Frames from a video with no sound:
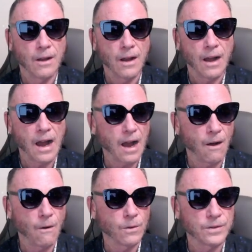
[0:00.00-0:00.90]

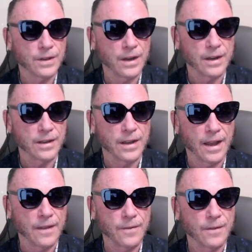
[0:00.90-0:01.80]
How did it
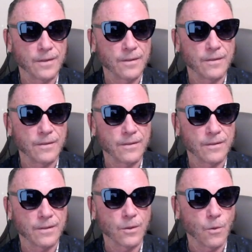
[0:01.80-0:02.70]
get
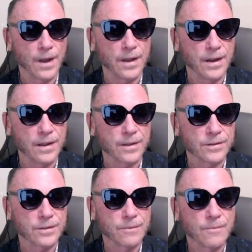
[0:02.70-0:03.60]
the way it
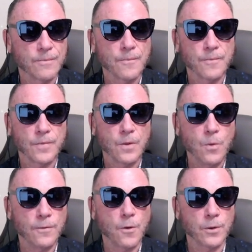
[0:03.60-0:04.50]
is?
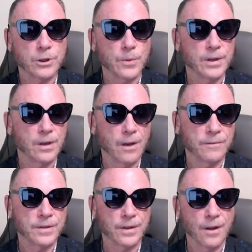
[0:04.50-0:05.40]
Well, of course we'd
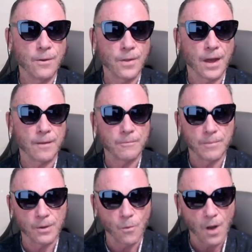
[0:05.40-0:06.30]
love to know that,
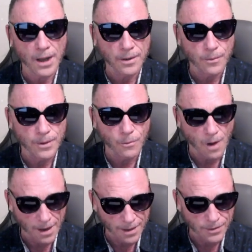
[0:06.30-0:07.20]
but why
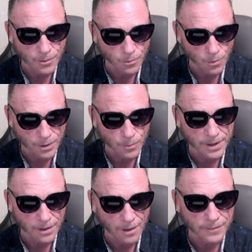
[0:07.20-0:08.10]
would we
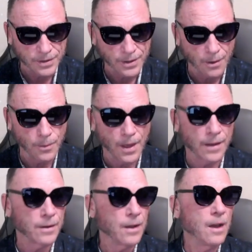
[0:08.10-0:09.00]
love to know
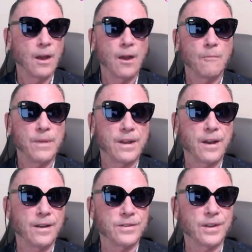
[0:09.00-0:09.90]
that?
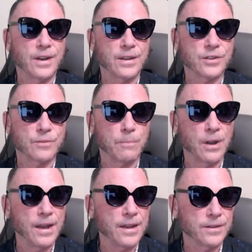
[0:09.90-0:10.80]
Because it
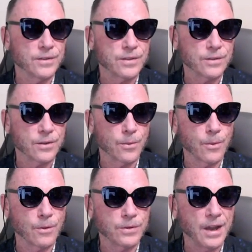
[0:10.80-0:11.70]
explains the
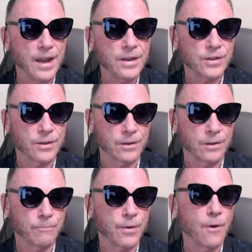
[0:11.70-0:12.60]

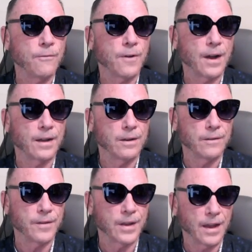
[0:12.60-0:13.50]
rotational profile of
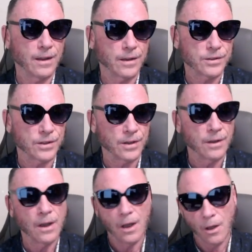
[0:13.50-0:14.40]
the galaxy.
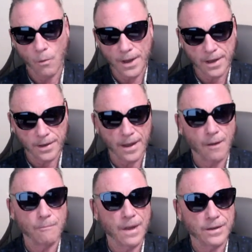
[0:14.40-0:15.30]
We can now
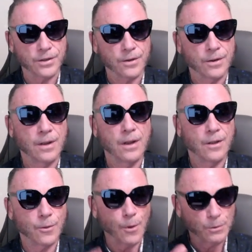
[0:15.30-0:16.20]
measure
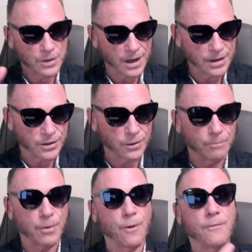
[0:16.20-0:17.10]
the rotational
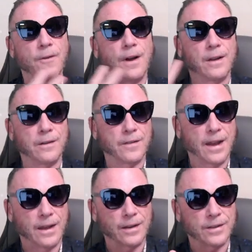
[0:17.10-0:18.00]
profile of
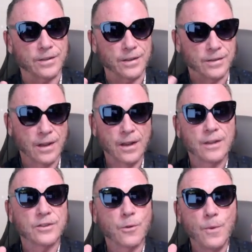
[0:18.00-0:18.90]
galaxies,
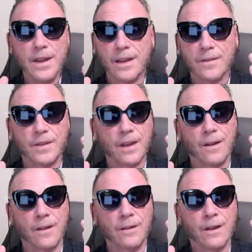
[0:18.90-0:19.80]
so we can
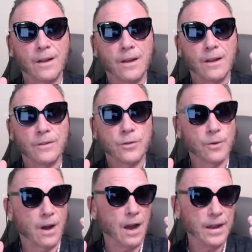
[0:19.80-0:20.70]
tell to
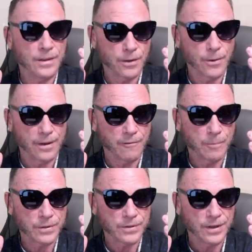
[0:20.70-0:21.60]
a high degree of
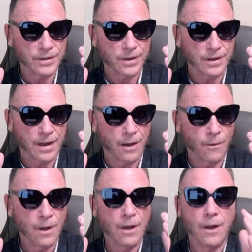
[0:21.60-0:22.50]
precision now
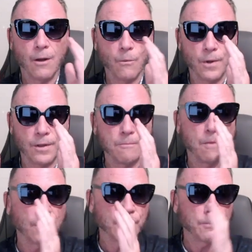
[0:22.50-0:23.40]
with
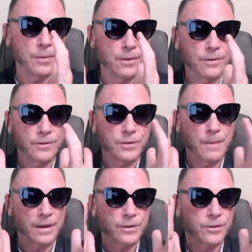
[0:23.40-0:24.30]
multiple
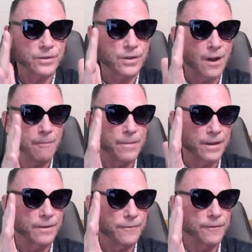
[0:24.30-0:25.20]

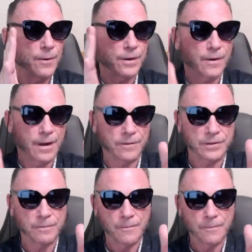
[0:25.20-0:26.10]
spectroscopic photographs